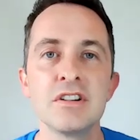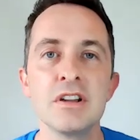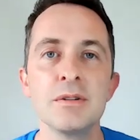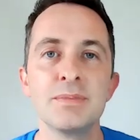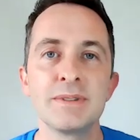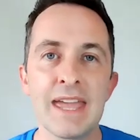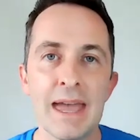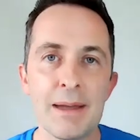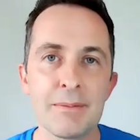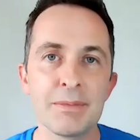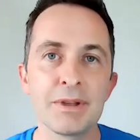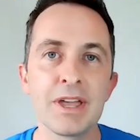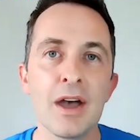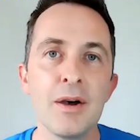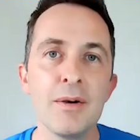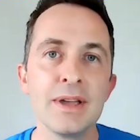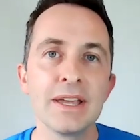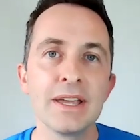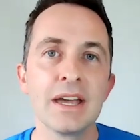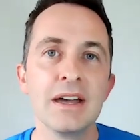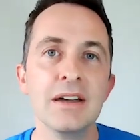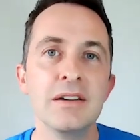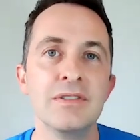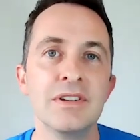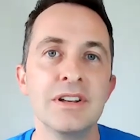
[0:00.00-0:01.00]
group kept
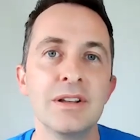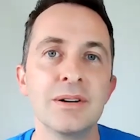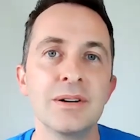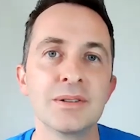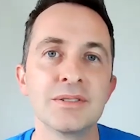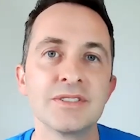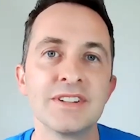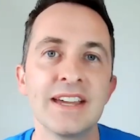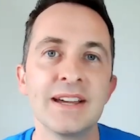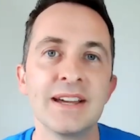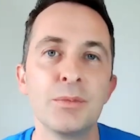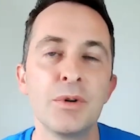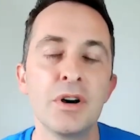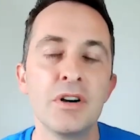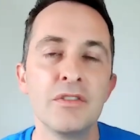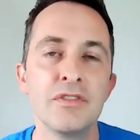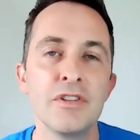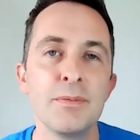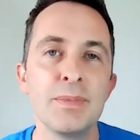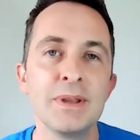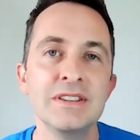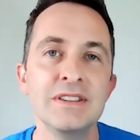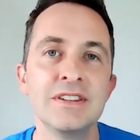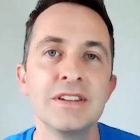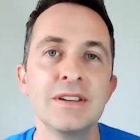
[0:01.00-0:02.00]
going over lockdown? What have
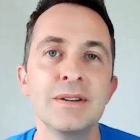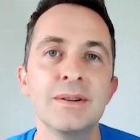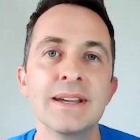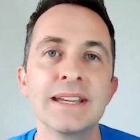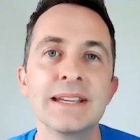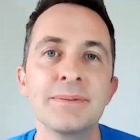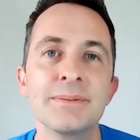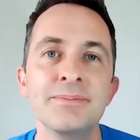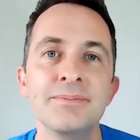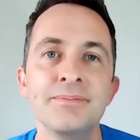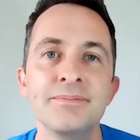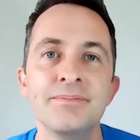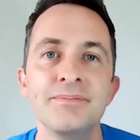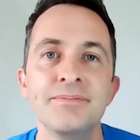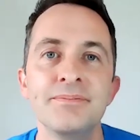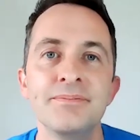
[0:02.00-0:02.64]
you been doing?